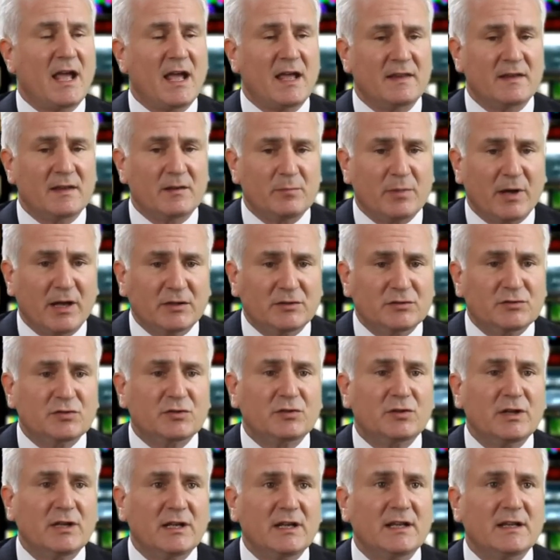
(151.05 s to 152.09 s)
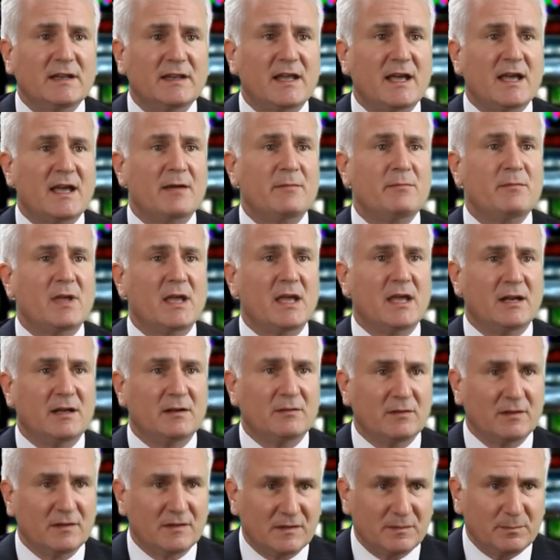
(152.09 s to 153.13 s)
and that by treating them
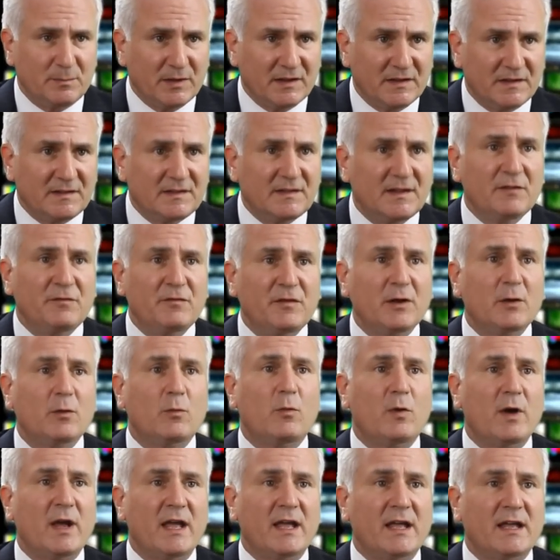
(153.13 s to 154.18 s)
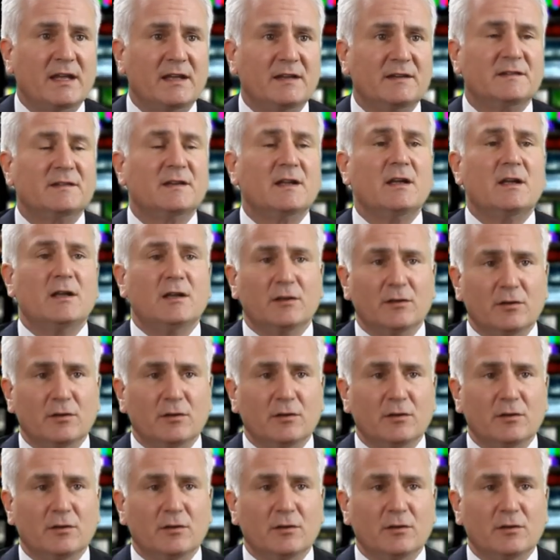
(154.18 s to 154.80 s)
in specific ways,